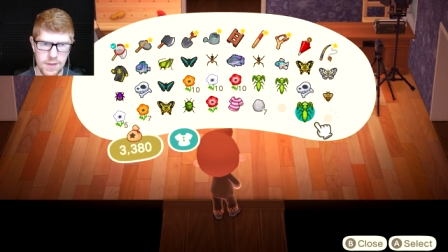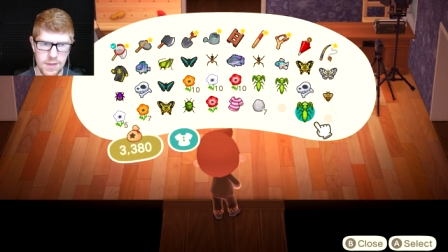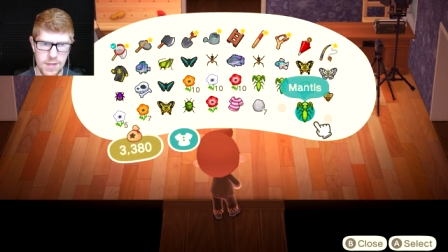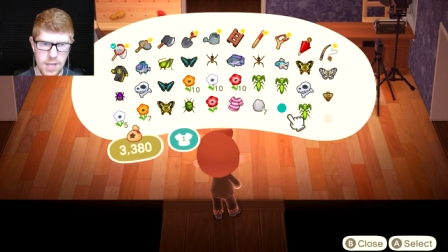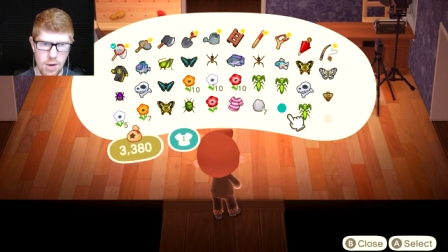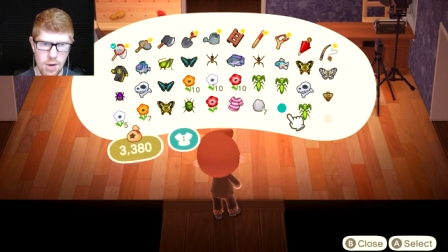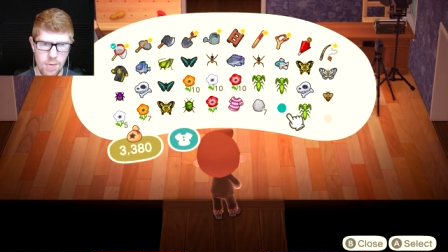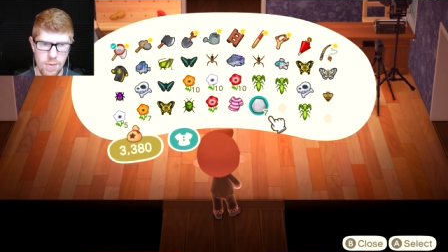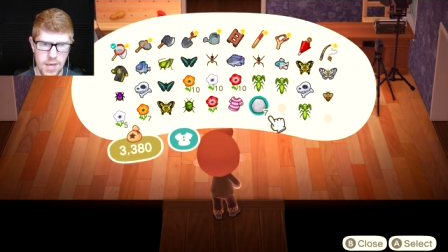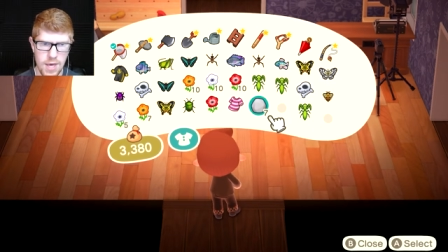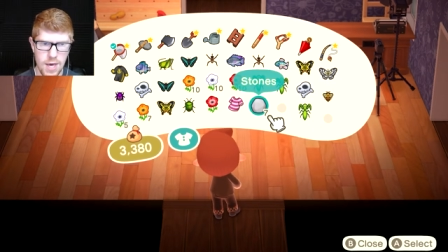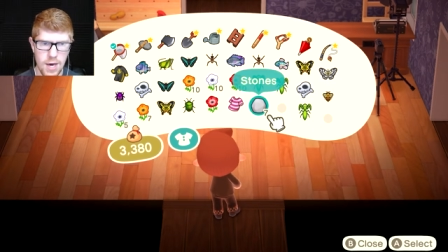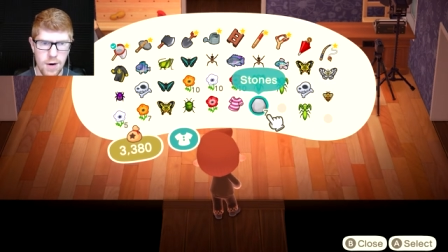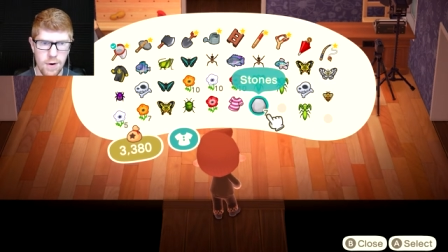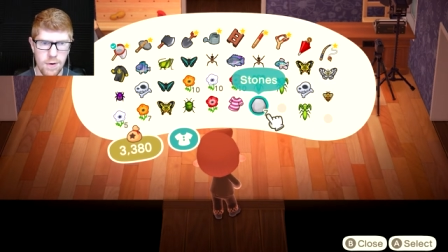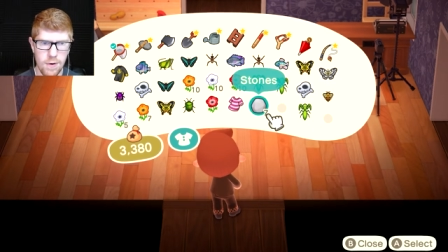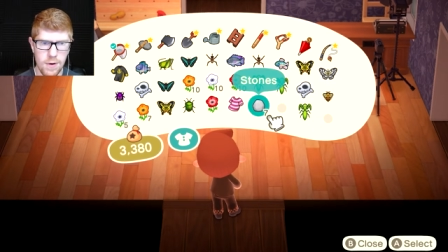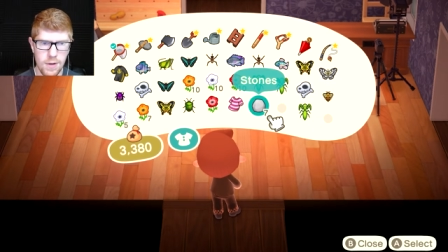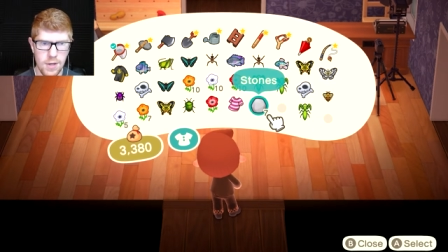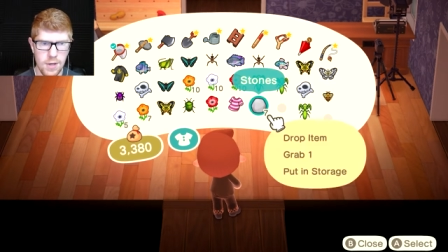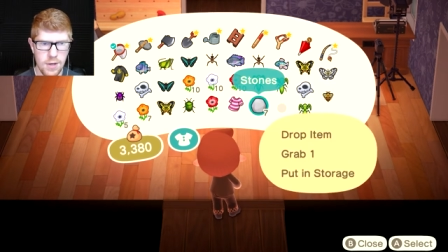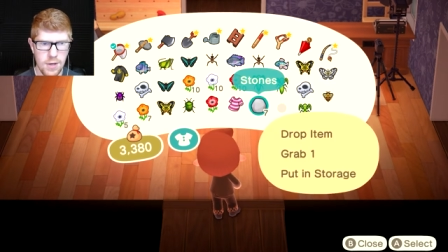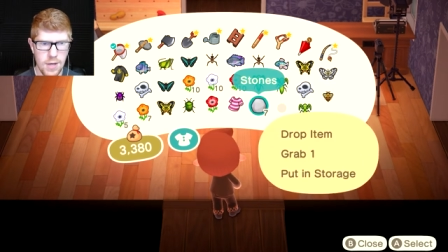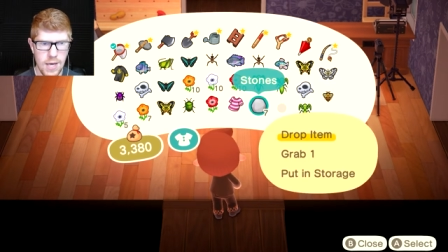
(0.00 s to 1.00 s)
There we go.
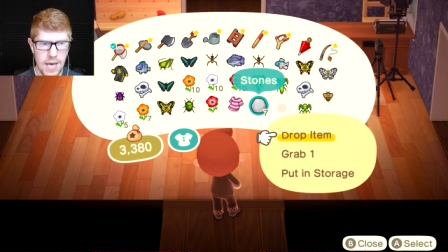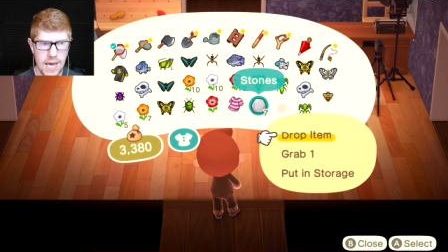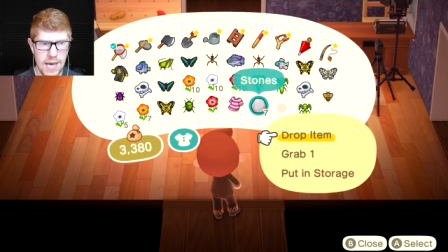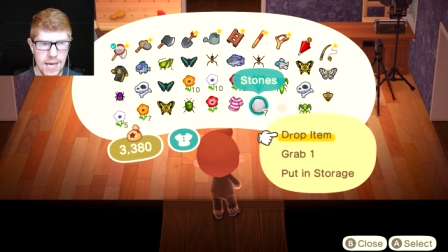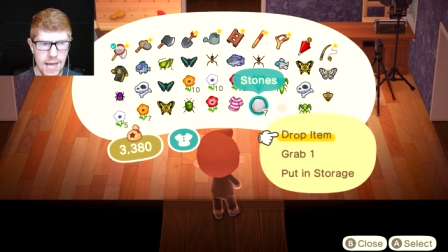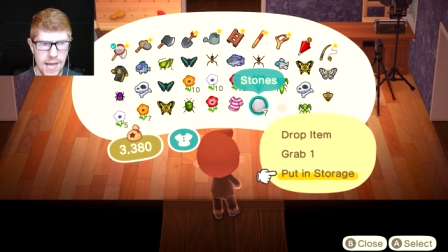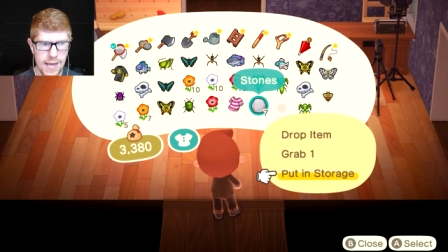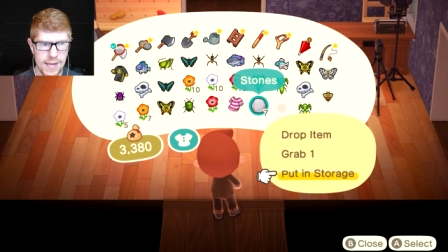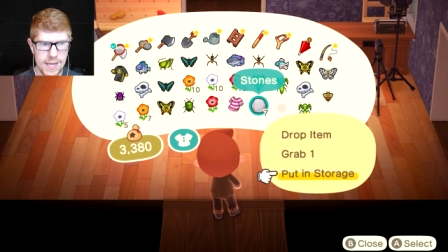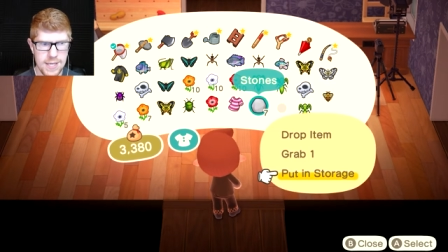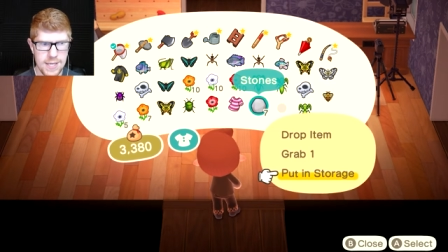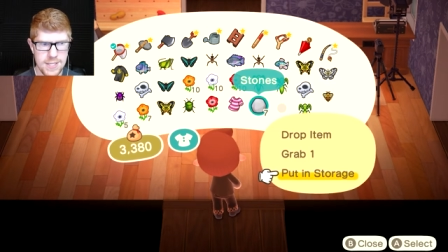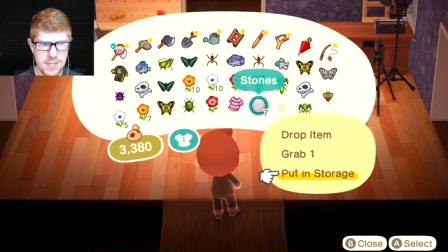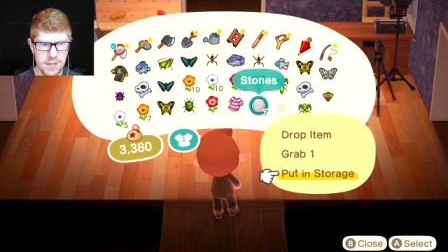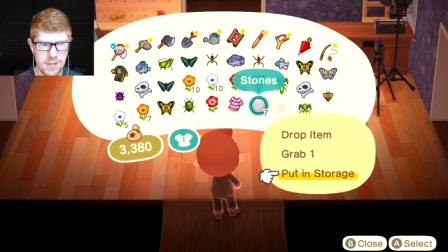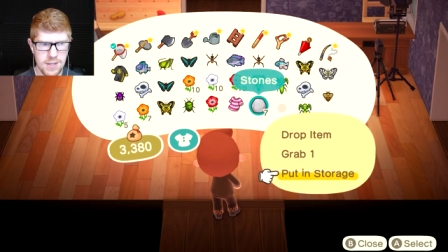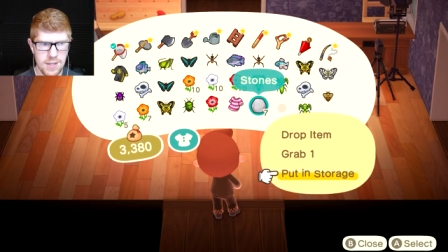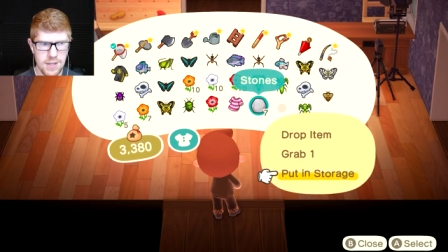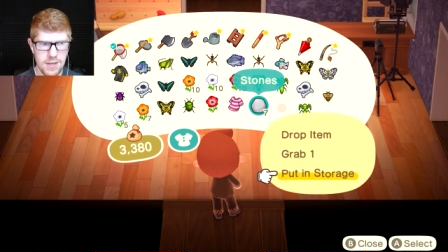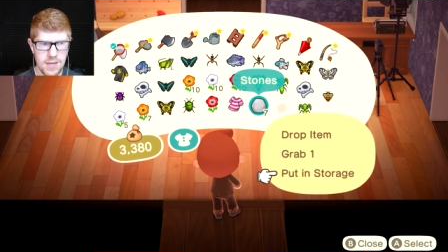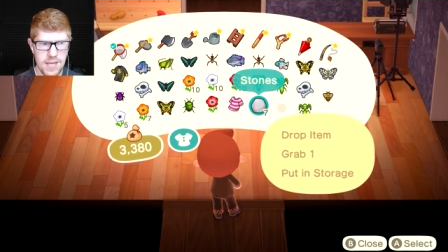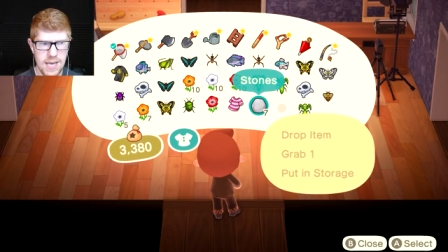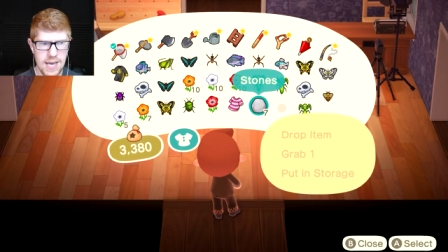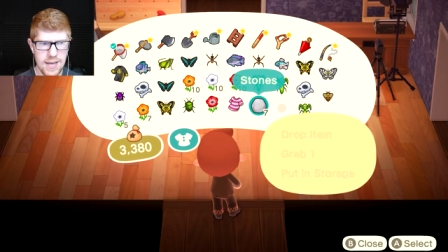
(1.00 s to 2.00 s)
I, I guess I'll
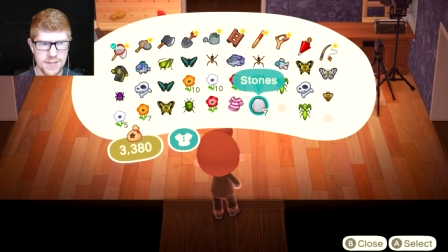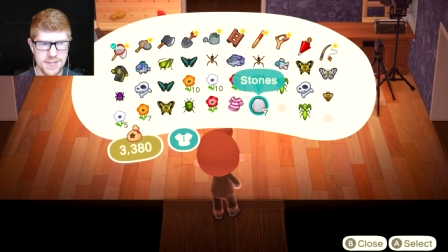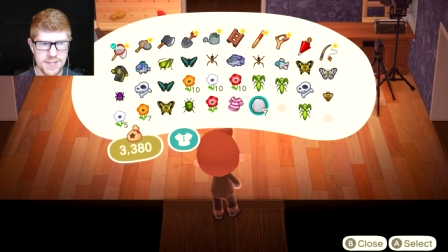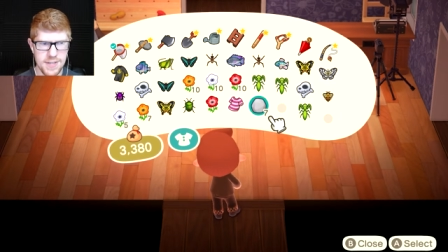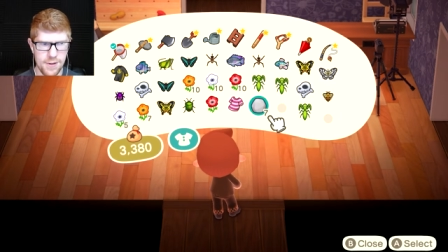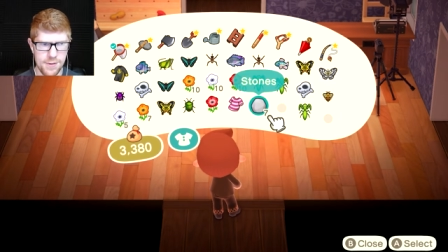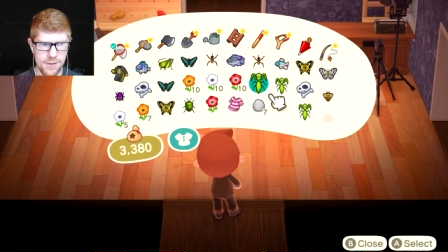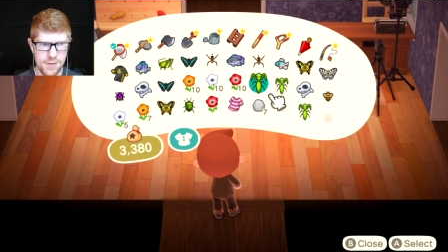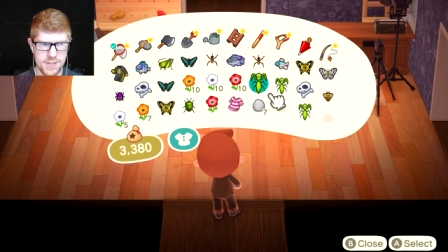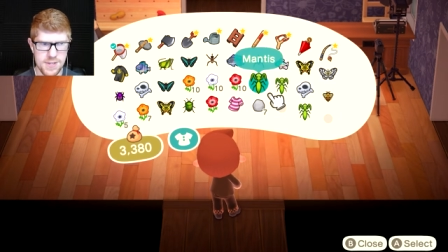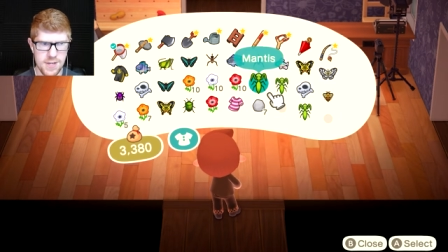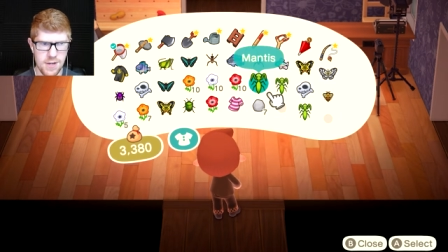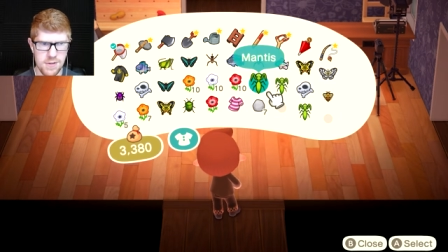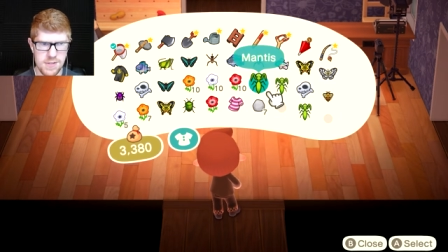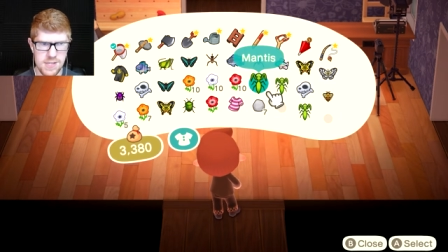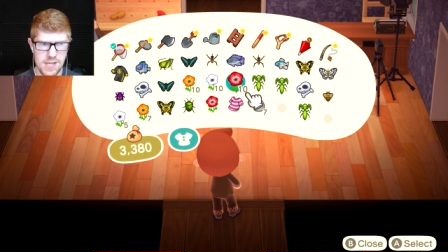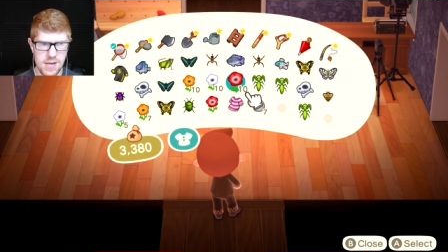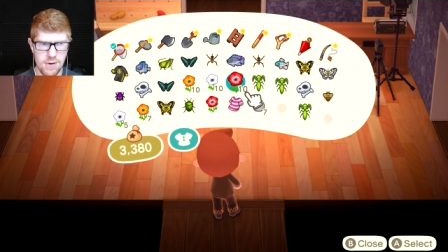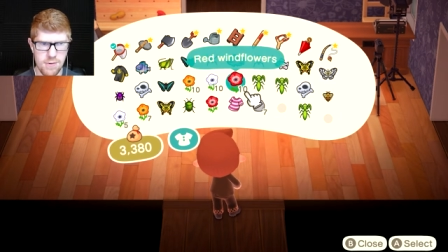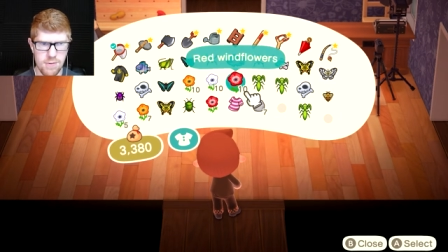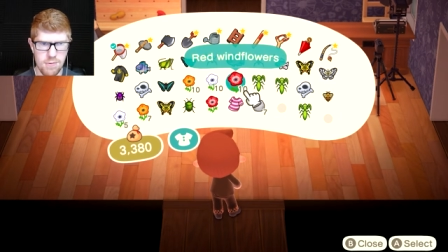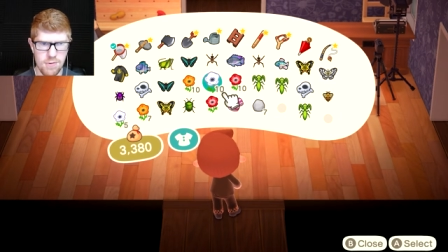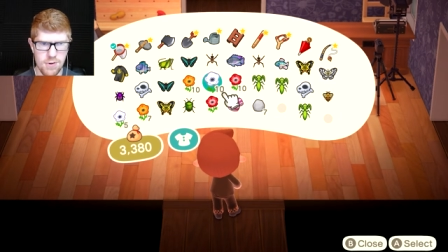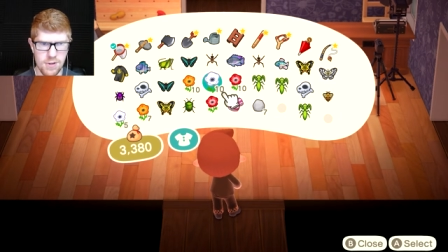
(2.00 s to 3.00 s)
now I'll sell the stones. I
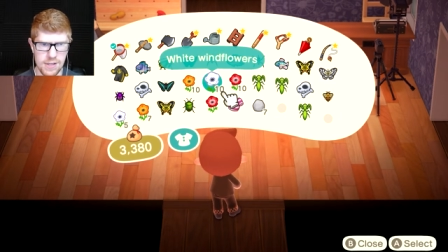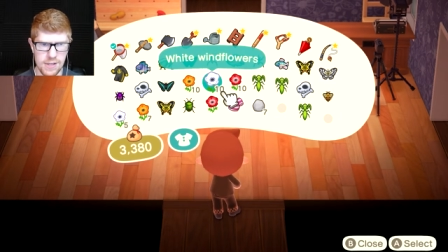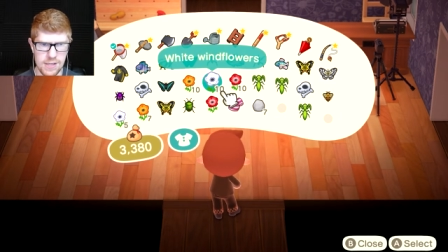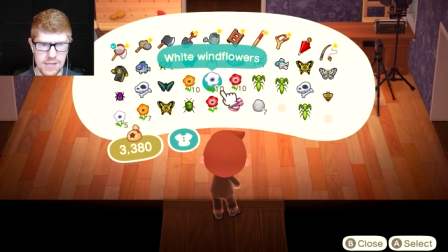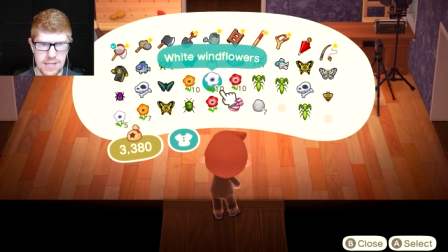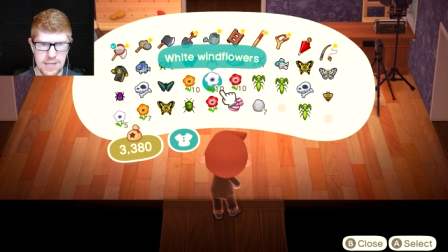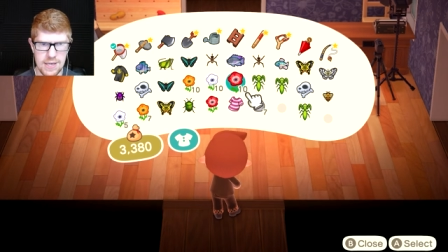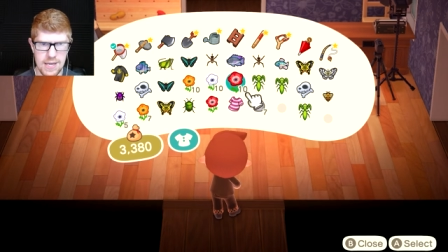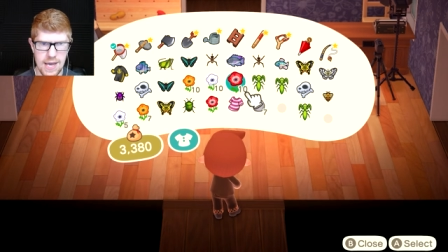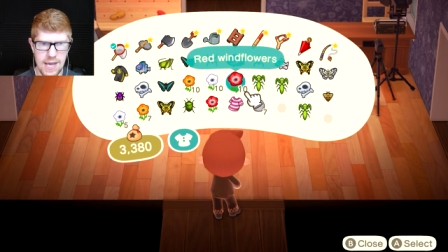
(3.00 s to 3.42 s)
don't really need.